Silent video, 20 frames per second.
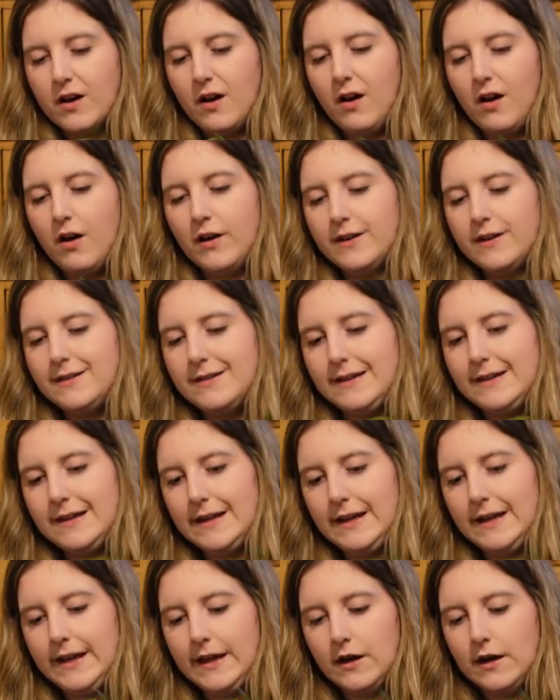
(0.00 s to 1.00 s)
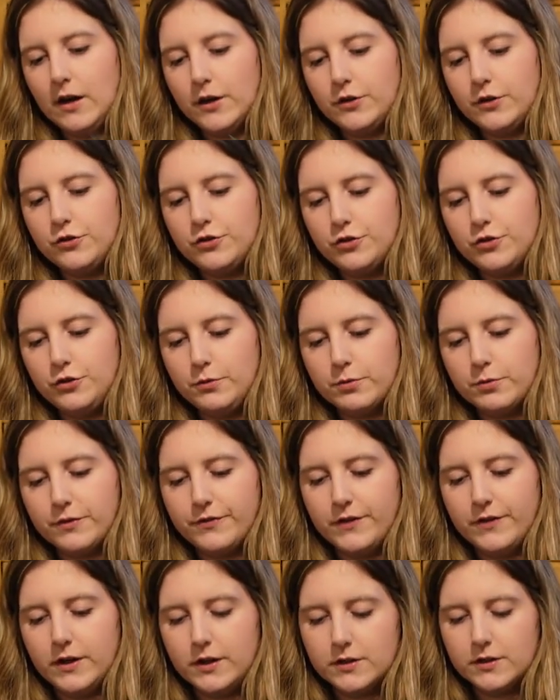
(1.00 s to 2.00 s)
ideally I do
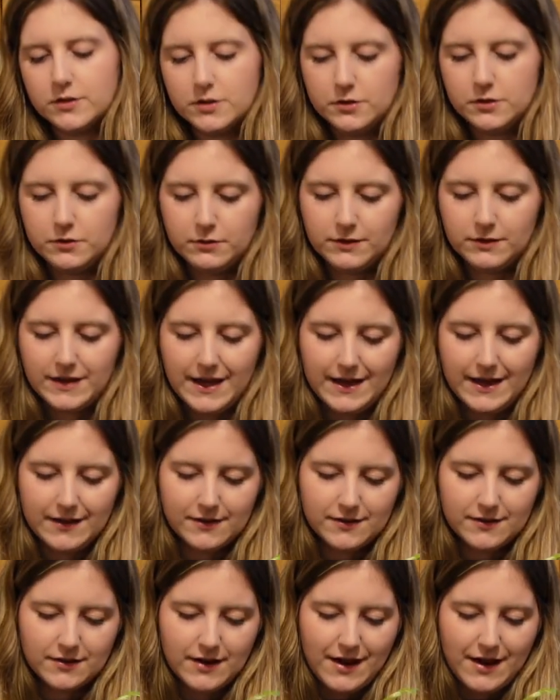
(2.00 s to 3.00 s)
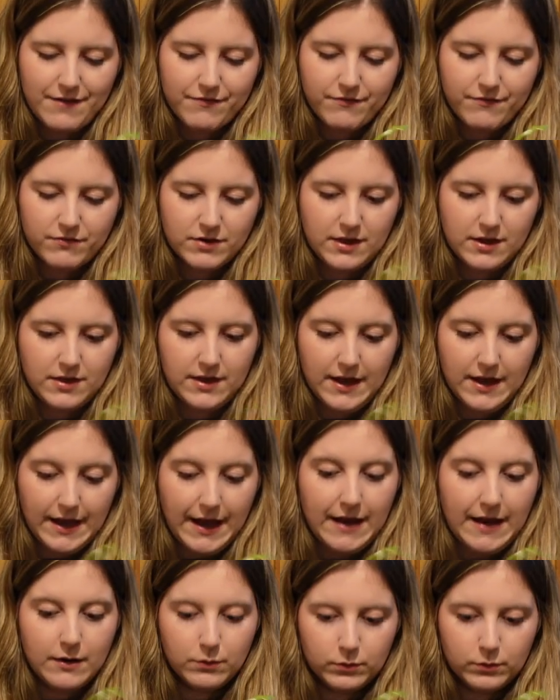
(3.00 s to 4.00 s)
prefer to get everything
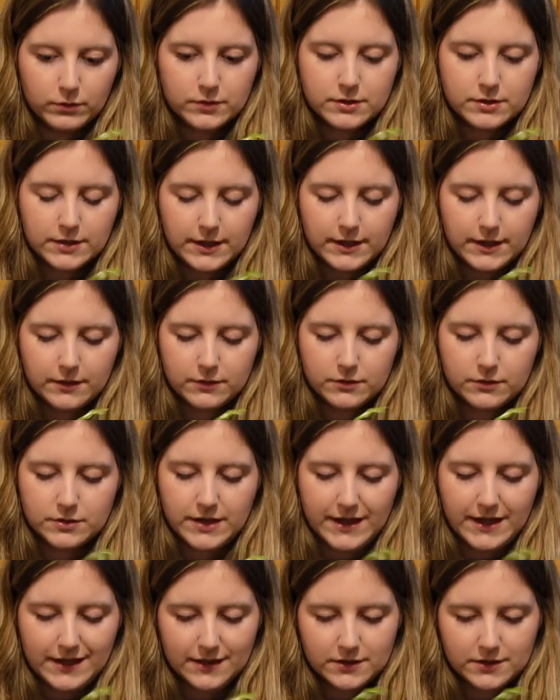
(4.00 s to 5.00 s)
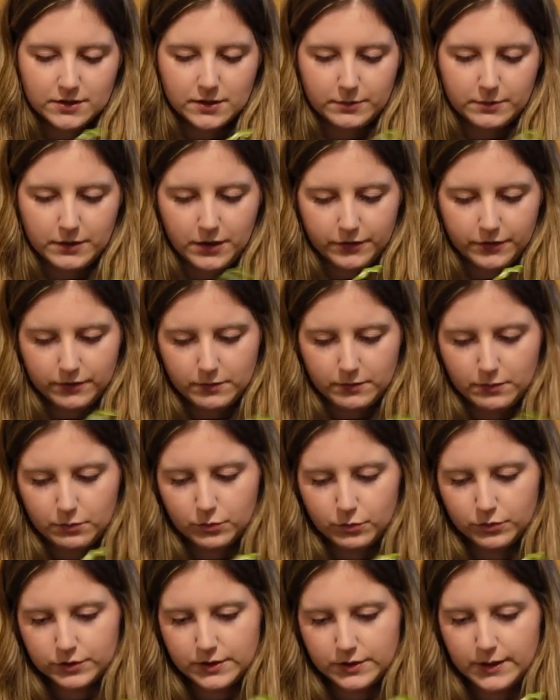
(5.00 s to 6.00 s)
out and take it to the bathroom
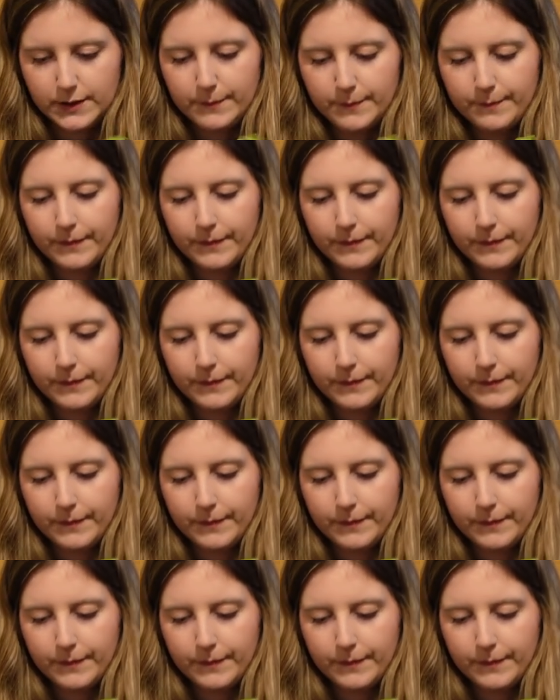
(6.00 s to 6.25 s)
and water.